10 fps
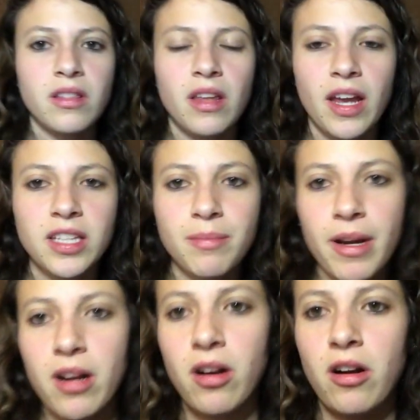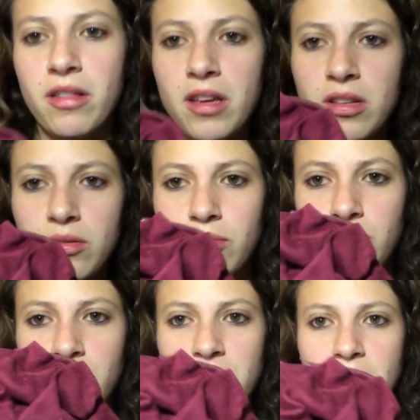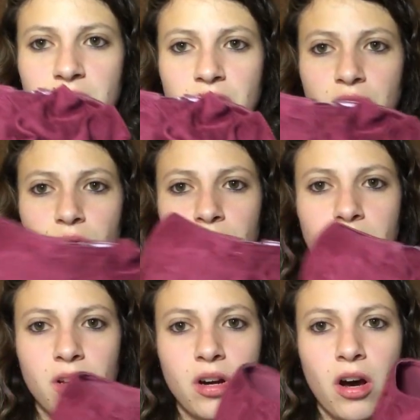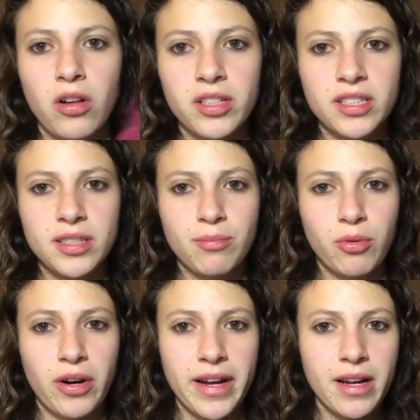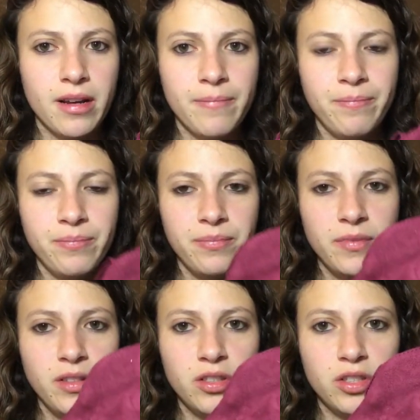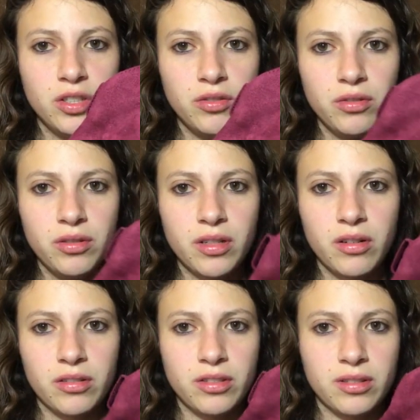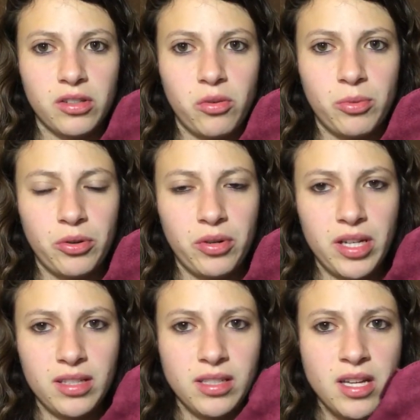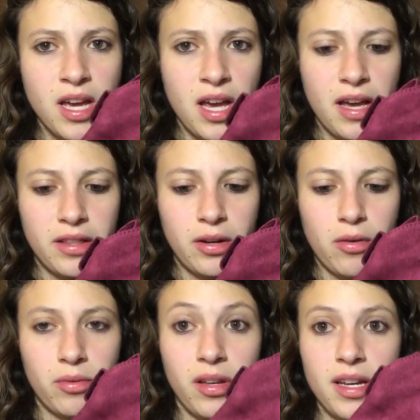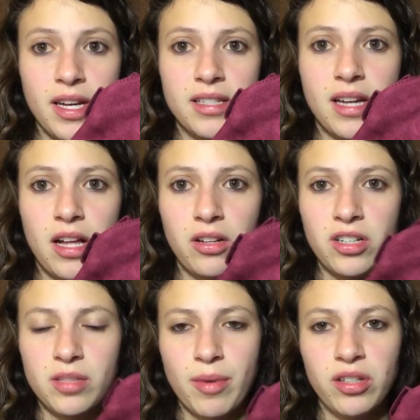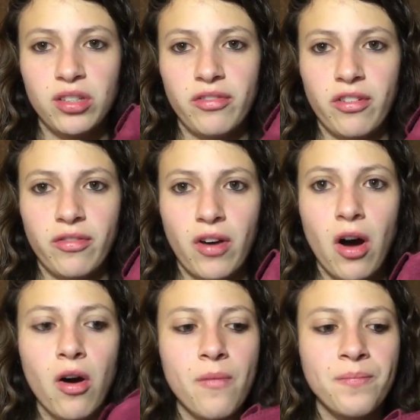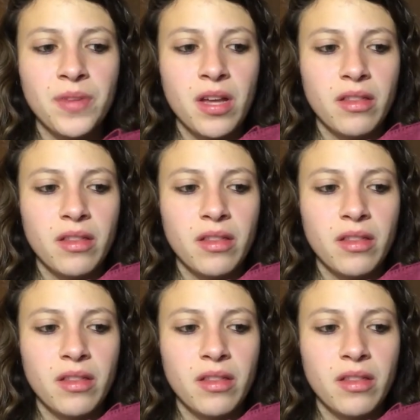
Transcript: The next pair are these really cute Call It Spring shoes. They're just little booties, and they're a really nice color, especially for fall.